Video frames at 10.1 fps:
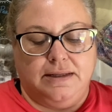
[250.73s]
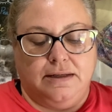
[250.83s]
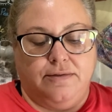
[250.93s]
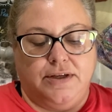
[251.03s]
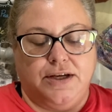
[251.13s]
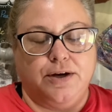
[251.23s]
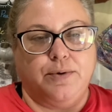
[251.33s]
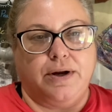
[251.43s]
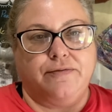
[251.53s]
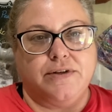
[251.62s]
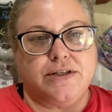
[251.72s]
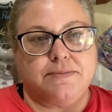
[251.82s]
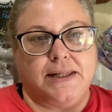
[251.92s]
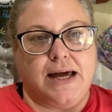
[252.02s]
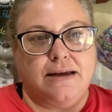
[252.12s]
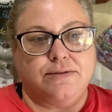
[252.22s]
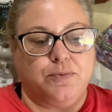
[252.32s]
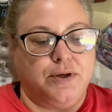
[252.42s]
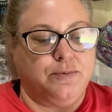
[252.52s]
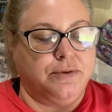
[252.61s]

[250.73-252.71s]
end of the year, when I finish my last one,